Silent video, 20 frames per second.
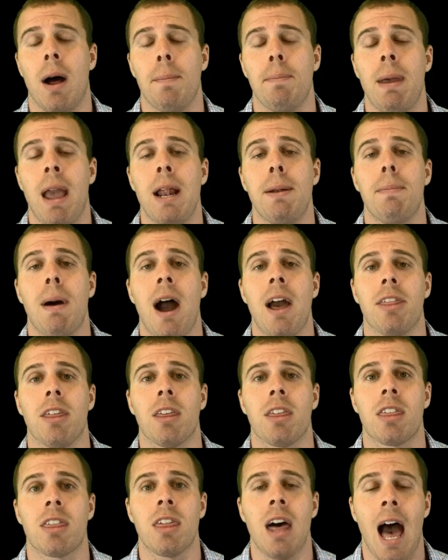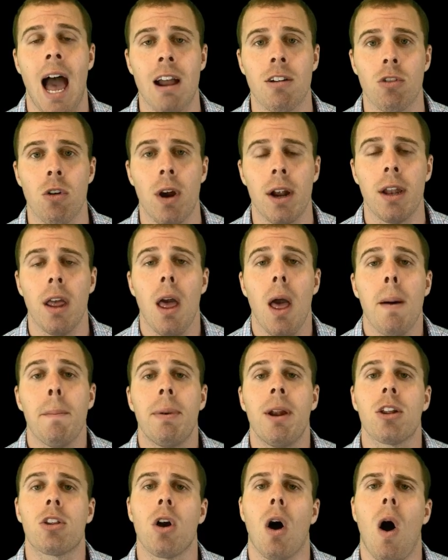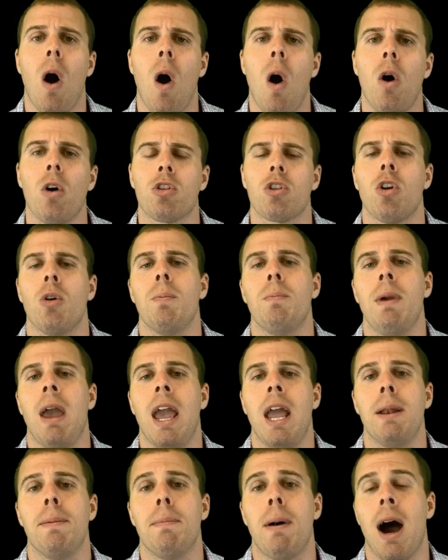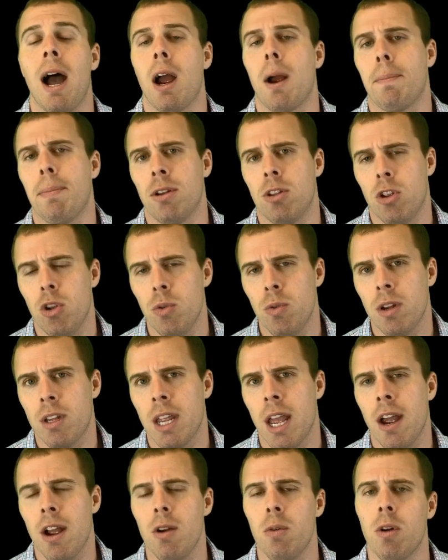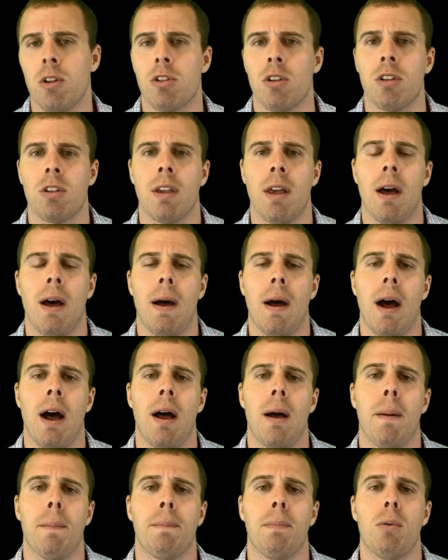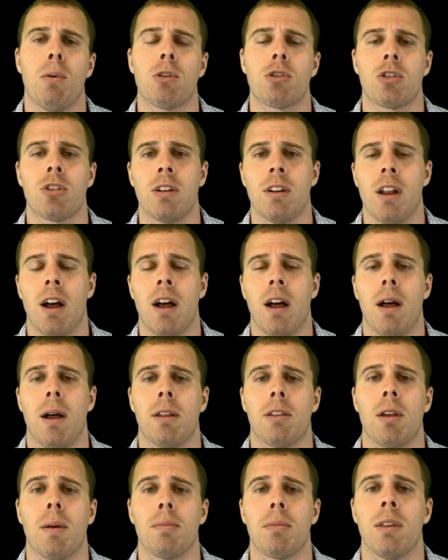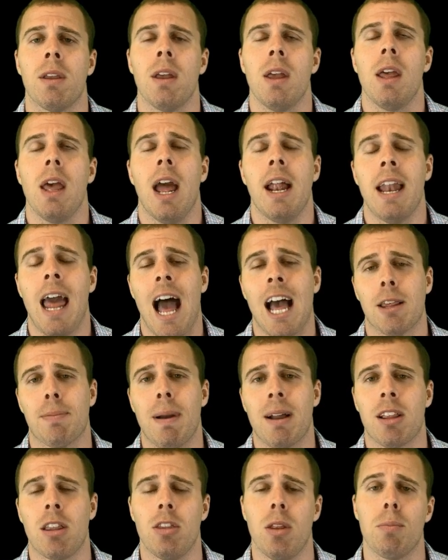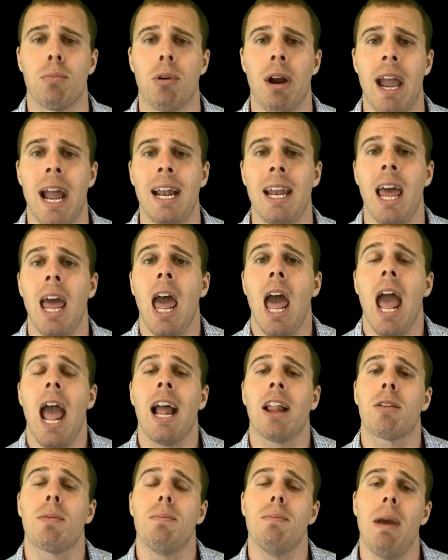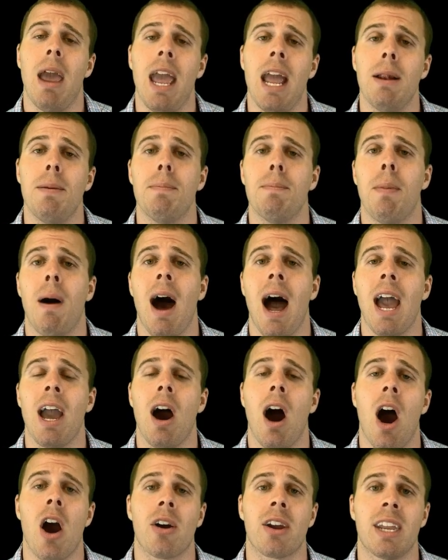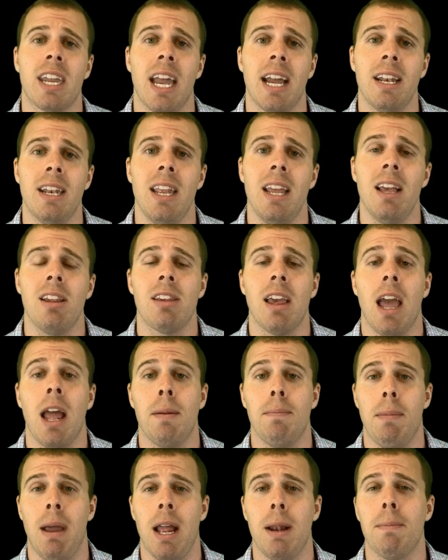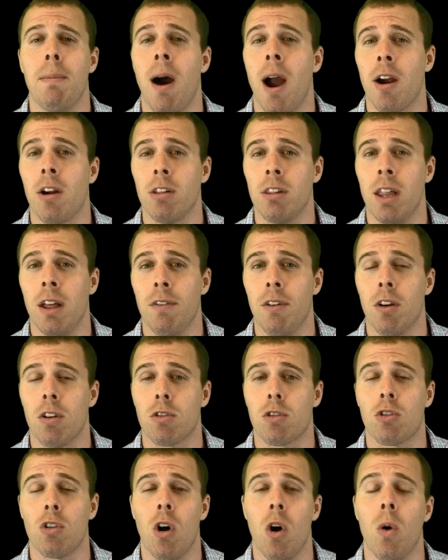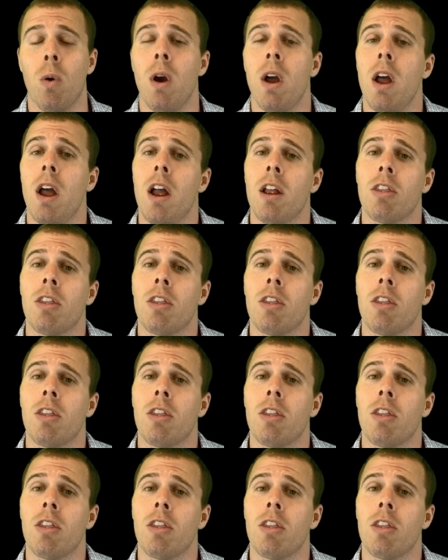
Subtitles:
made by the thyroid, but it's also made by our pituitary, which is a portion, an aspect in the brain. It's made by our kidneys and made by our liver. So